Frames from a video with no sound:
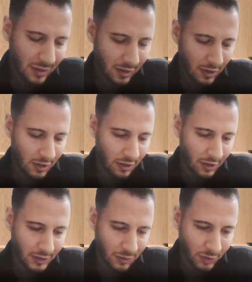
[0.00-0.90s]

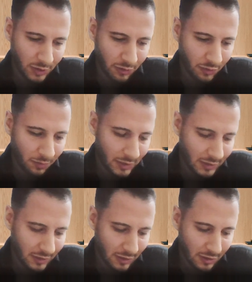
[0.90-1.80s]
Last question from my
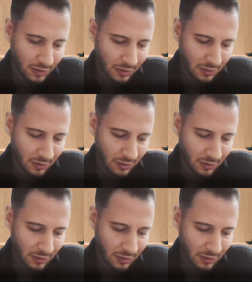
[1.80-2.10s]
side.